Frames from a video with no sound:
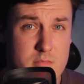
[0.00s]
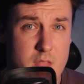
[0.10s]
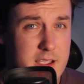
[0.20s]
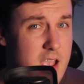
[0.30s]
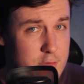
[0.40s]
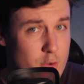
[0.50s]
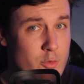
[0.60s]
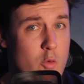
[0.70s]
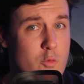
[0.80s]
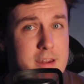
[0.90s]
In case you don't
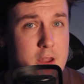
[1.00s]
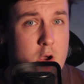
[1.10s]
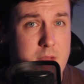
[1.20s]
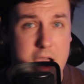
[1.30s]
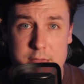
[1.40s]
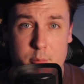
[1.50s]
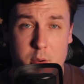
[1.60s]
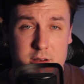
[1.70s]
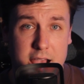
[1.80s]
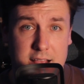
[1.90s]
already know, I have a
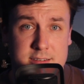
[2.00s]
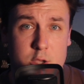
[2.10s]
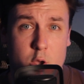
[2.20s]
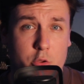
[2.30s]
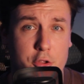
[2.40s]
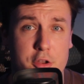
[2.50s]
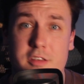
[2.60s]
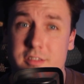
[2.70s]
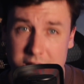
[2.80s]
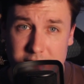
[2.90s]
podcast called
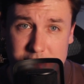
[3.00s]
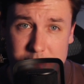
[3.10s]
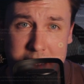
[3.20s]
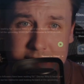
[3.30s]
Nostalgia Bait.